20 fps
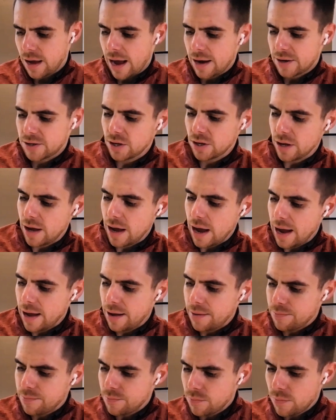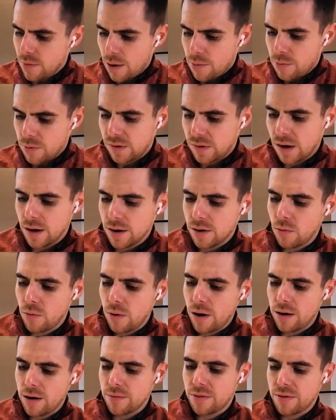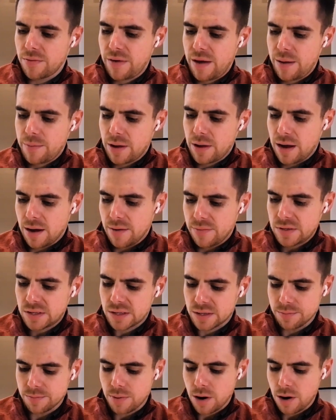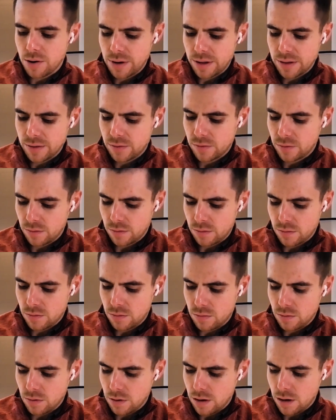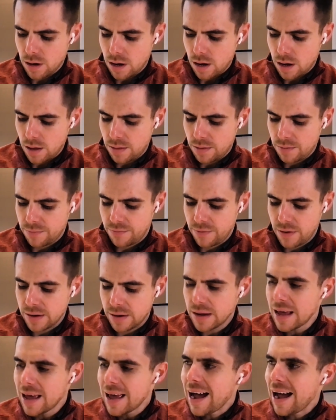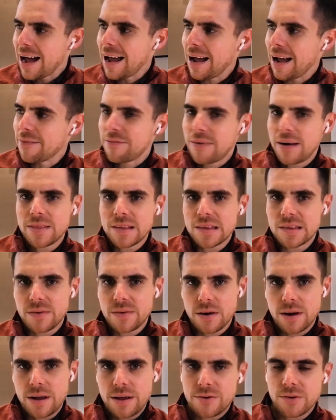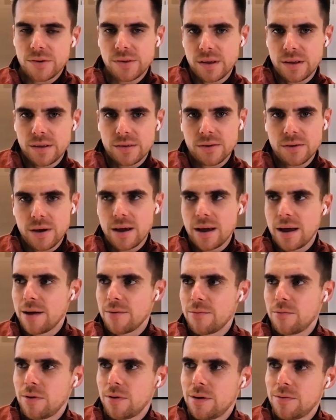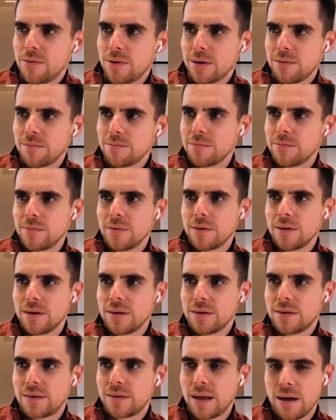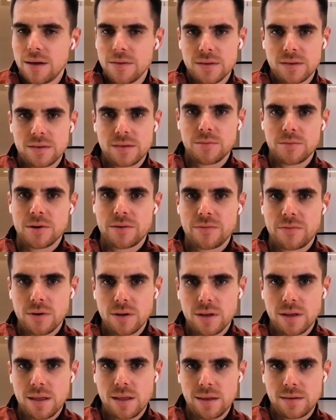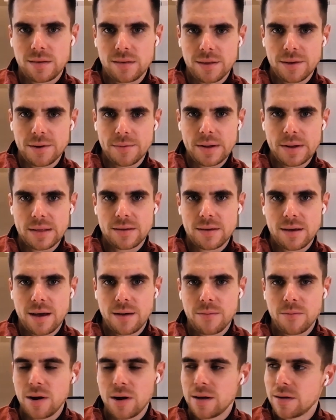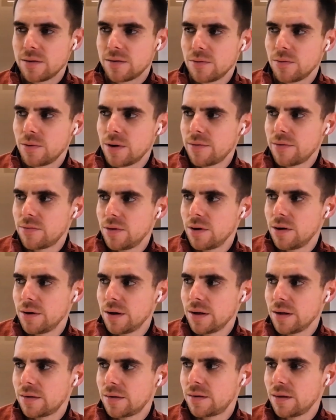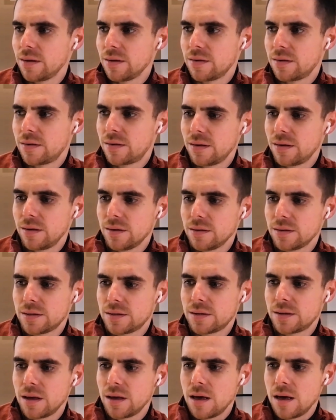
Actually, I was unaware of the family office component to the fund. I find this very interesting. So I want to stay on this subject for at least a little bit of time, right? So what I've noticed is